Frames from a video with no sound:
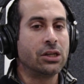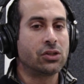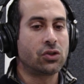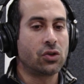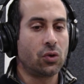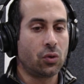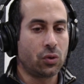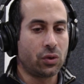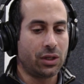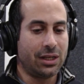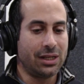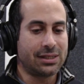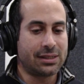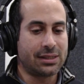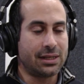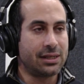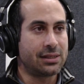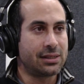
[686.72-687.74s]
So
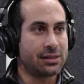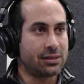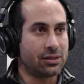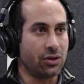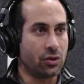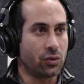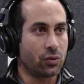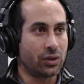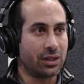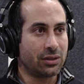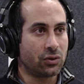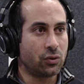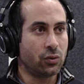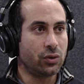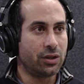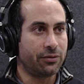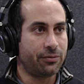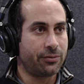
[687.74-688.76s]
this is, the
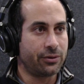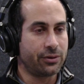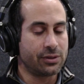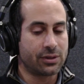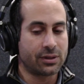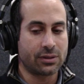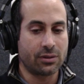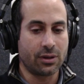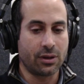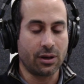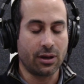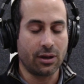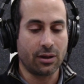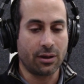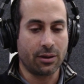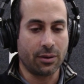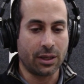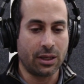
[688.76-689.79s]
two difference
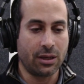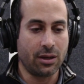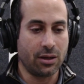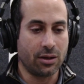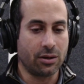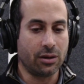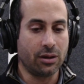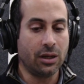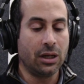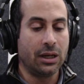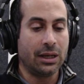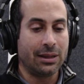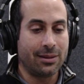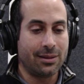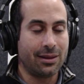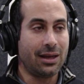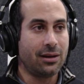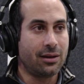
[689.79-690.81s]
here.
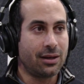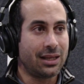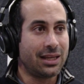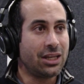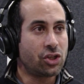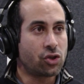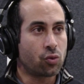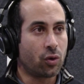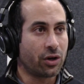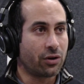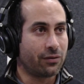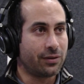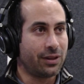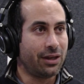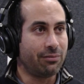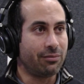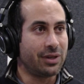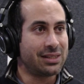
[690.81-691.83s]
Then each one of
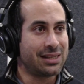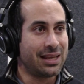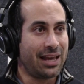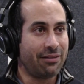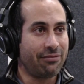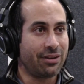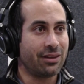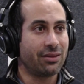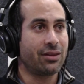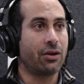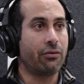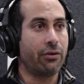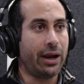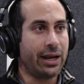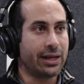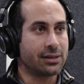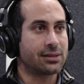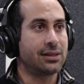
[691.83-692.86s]
them is having the
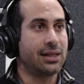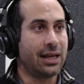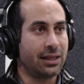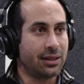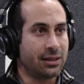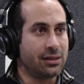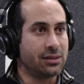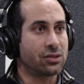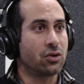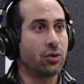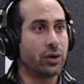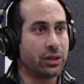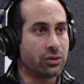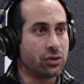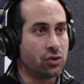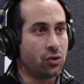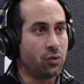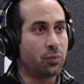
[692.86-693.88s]
ranks that he's
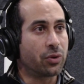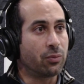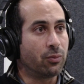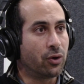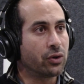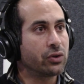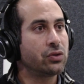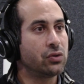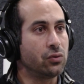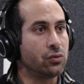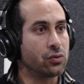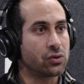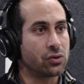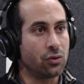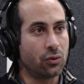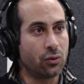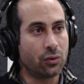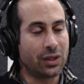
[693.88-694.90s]
going to promote to.
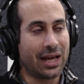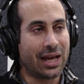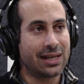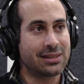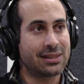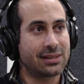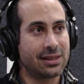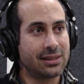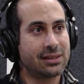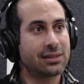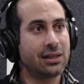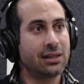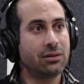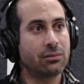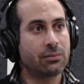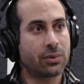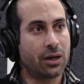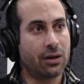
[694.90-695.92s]
So the
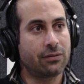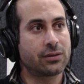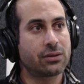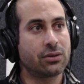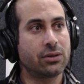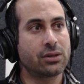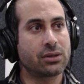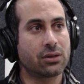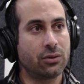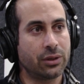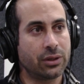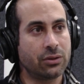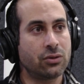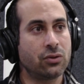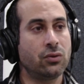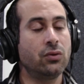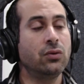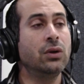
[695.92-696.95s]
assistant professor is going
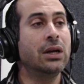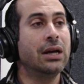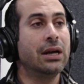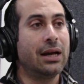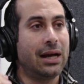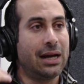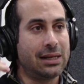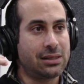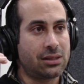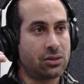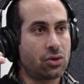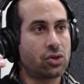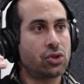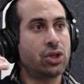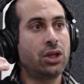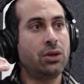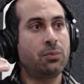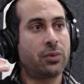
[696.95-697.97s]
to
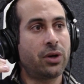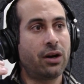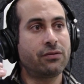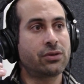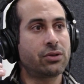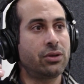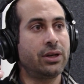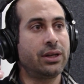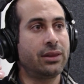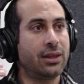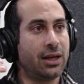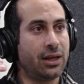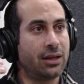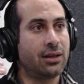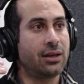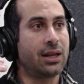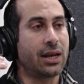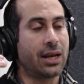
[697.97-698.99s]
associate professor, and
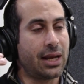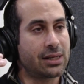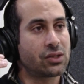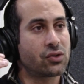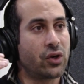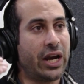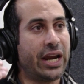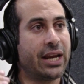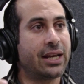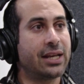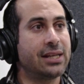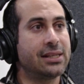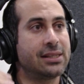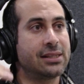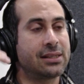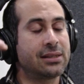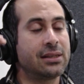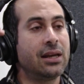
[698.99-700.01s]
then the next rank
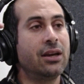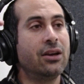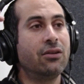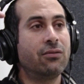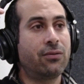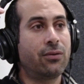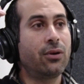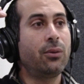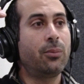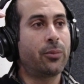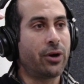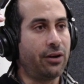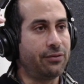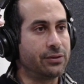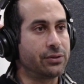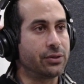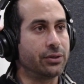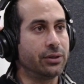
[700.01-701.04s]
is full
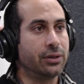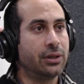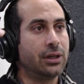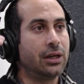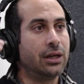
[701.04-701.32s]
professor.